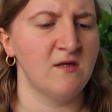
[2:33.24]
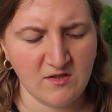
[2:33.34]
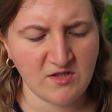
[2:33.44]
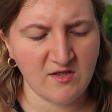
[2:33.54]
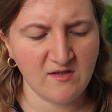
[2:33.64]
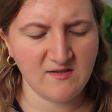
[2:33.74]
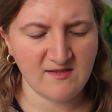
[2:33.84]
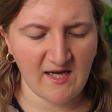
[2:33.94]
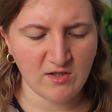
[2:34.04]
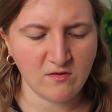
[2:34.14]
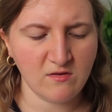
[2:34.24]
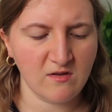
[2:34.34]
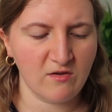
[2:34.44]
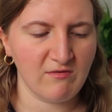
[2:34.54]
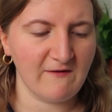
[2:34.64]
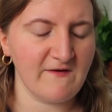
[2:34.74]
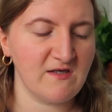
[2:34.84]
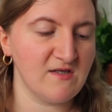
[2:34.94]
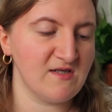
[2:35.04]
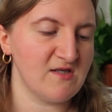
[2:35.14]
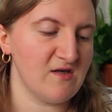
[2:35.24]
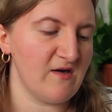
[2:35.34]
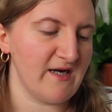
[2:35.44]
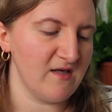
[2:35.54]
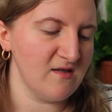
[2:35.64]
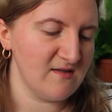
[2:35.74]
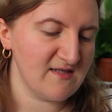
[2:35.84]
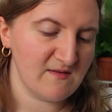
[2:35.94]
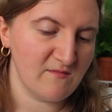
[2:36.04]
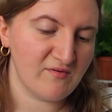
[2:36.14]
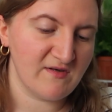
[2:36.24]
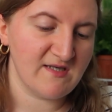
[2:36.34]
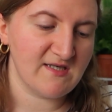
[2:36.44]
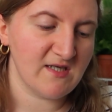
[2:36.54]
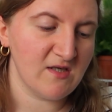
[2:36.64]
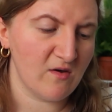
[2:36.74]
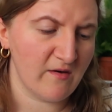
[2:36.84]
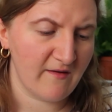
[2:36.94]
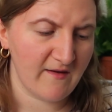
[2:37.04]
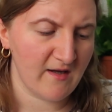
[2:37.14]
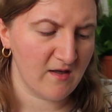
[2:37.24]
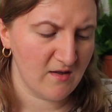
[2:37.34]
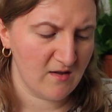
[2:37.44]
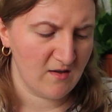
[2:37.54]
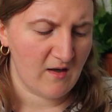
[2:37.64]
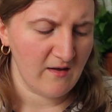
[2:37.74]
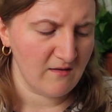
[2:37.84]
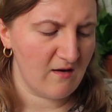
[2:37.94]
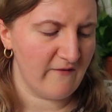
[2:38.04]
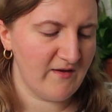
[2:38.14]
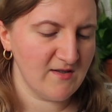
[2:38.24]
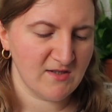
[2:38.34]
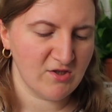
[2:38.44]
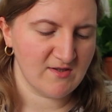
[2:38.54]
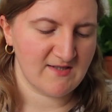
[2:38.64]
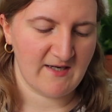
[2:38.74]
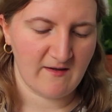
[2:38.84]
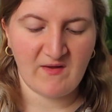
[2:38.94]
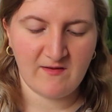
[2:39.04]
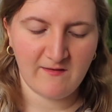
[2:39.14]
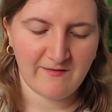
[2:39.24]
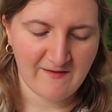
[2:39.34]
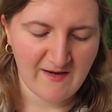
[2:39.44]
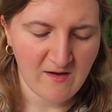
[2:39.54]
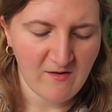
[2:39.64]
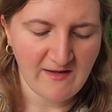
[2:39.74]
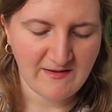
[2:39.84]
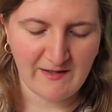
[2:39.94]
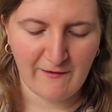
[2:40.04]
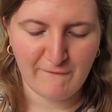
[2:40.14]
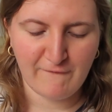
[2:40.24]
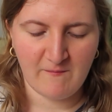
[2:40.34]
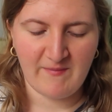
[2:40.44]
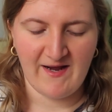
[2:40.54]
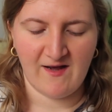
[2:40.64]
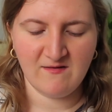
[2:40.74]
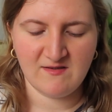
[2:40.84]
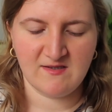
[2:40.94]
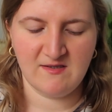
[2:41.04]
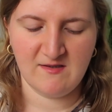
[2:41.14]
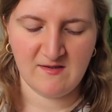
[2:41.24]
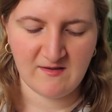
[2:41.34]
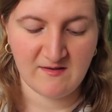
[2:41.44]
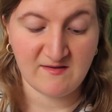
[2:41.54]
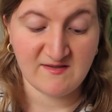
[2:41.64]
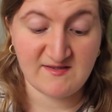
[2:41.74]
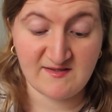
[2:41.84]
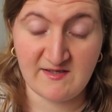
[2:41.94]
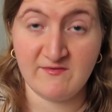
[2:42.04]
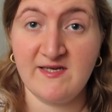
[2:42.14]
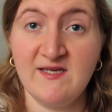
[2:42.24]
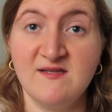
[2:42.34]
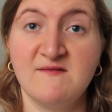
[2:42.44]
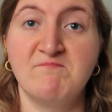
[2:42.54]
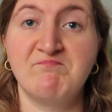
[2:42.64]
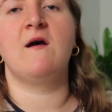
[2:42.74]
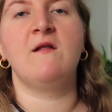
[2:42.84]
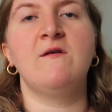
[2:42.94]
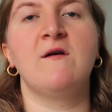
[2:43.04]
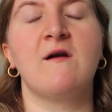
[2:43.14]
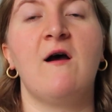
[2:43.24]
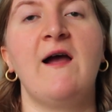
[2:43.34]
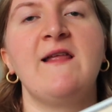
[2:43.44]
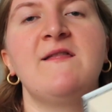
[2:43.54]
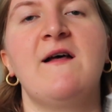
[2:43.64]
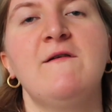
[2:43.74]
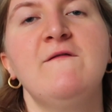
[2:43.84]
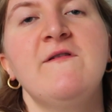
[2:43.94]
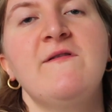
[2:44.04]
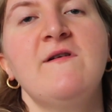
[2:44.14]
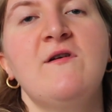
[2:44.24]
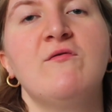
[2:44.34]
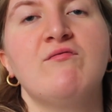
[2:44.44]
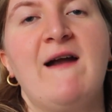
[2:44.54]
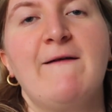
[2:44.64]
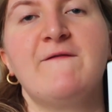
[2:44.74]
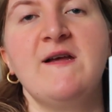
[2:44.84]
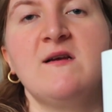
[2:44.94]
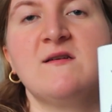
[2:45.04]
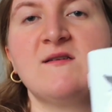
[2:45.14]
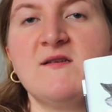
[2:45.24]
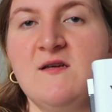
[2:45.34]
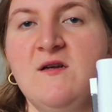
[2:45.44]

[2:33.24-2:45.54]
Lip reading: So the actual graphic design is imprinted on the hardcover. That's interesting. The thing I love about this series, look, I love the graphics